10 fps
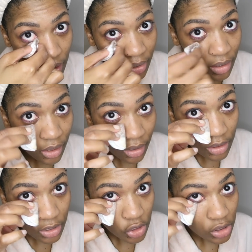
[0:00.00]
I think
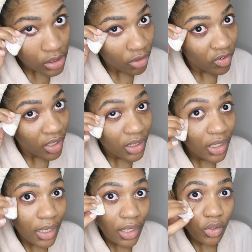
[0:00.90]
it's just the fact
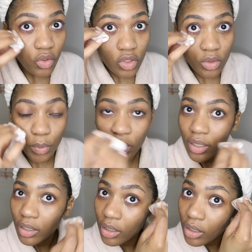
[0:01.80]
that I used
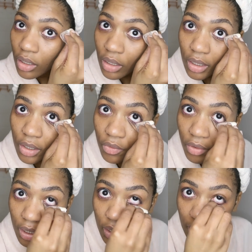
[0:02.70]
pink and
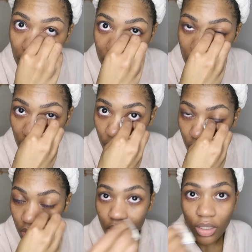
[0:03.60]
red
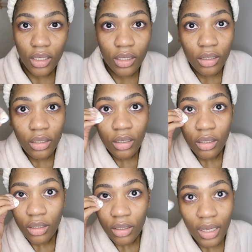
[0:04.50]
eyeshadow today.
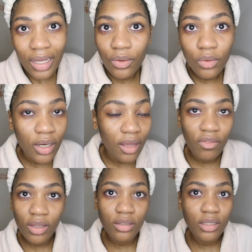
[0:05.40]
I don't have
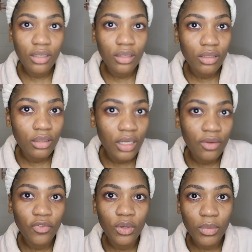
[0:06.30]
any
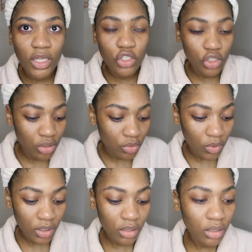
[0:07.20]
inflammation or
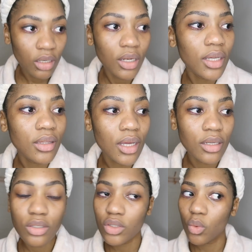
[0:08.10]
anything like
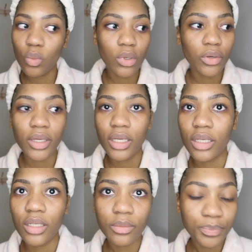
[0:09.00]
that. Don't worry, honey.